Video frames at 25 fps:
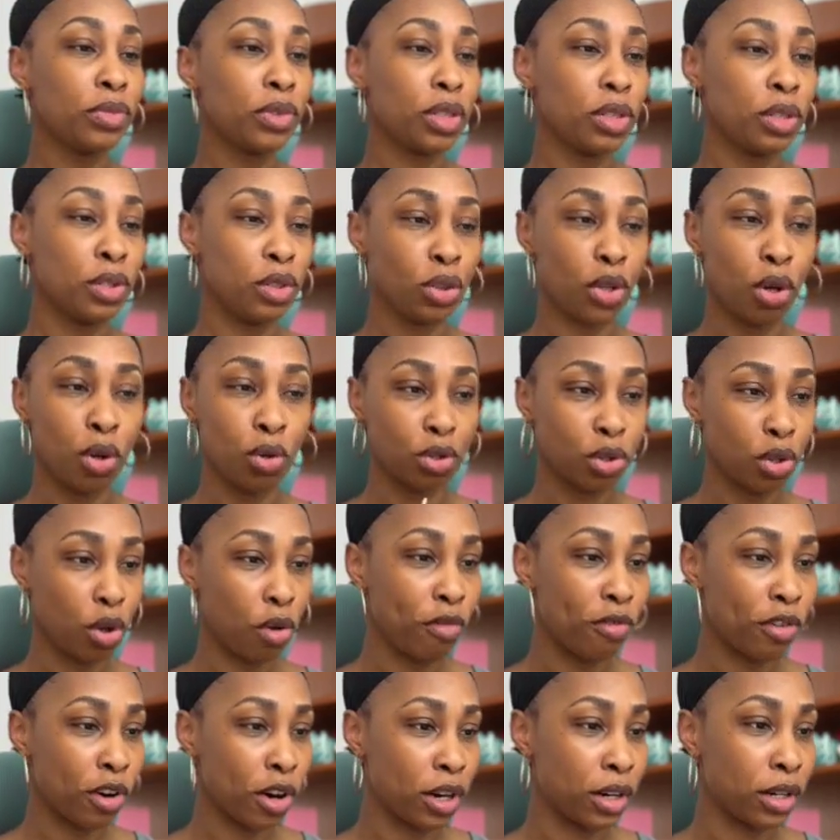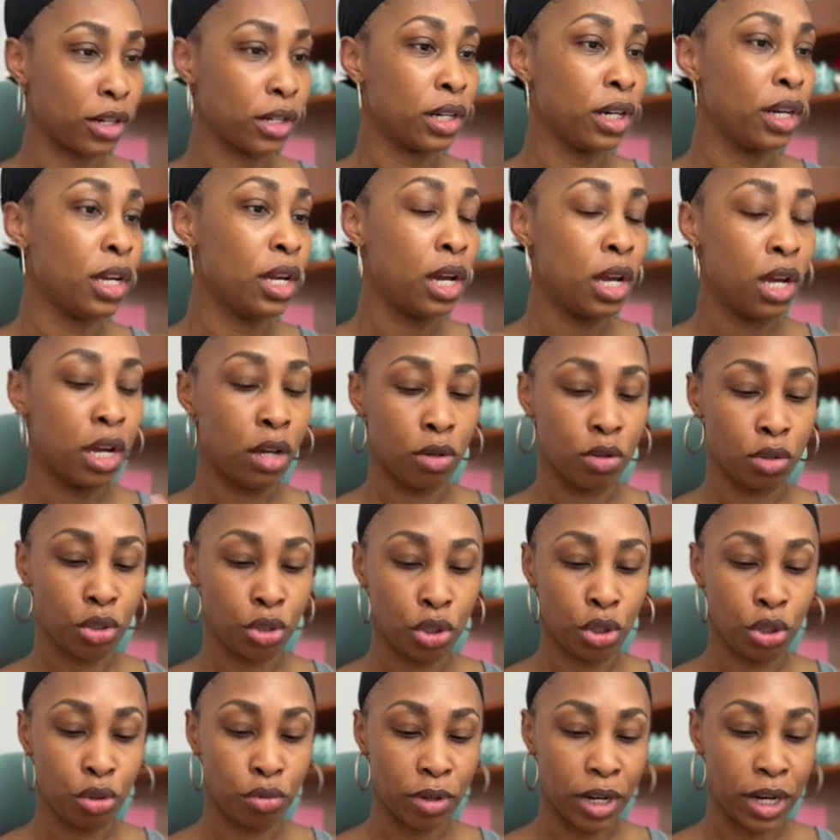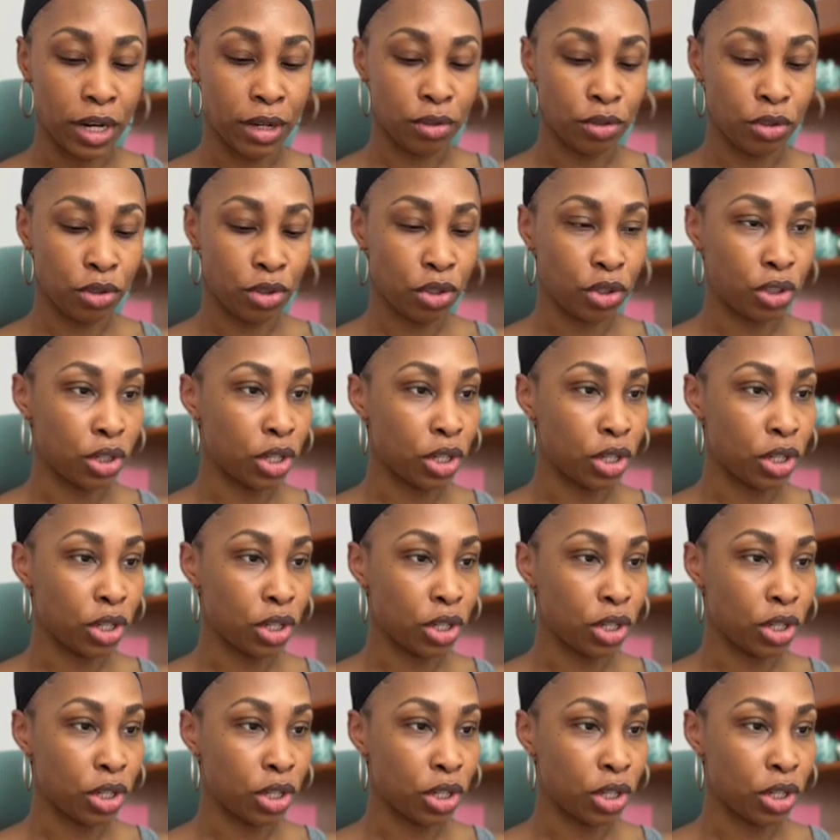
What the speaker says: So far, 2 rounds,